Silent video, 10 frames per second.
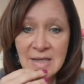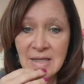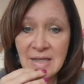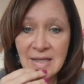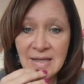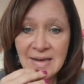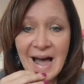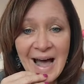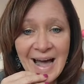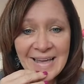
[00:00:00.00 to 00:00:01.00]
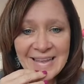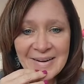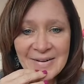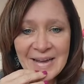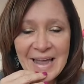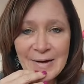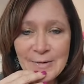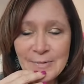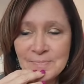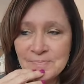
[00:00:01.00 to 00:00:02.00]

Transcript: hi there, Gail.